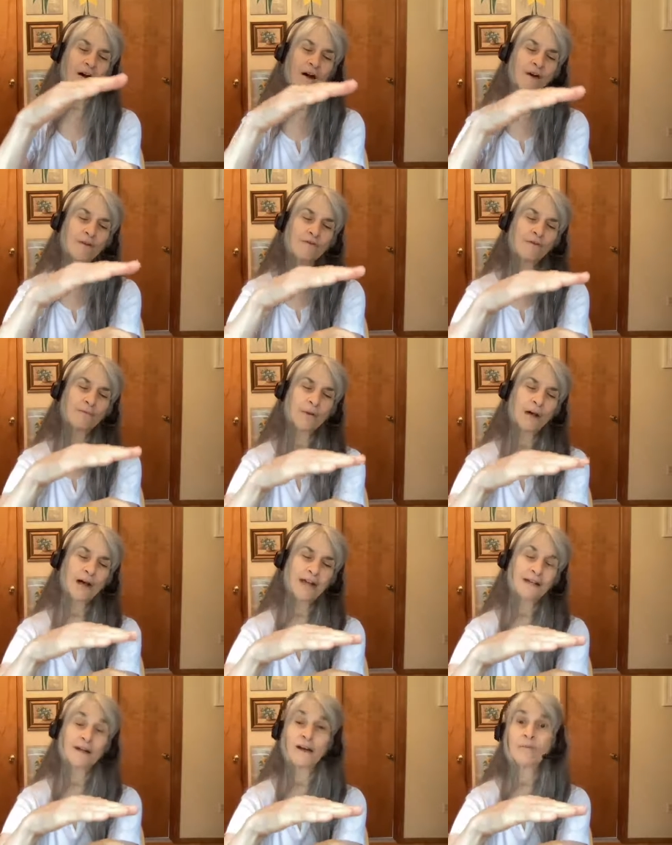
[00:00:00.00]
over
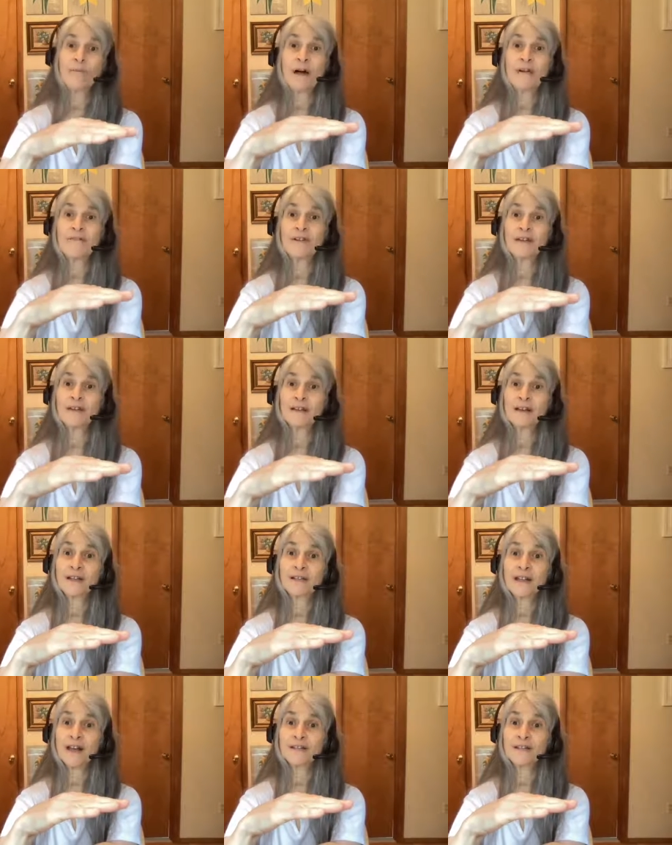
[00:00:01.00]
mine, above it,
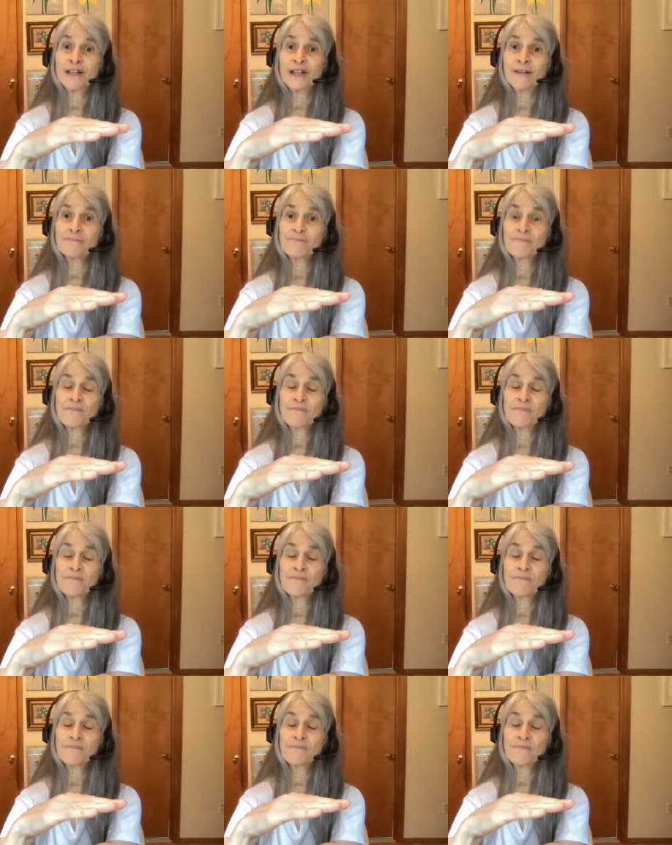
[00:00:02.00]
not touching.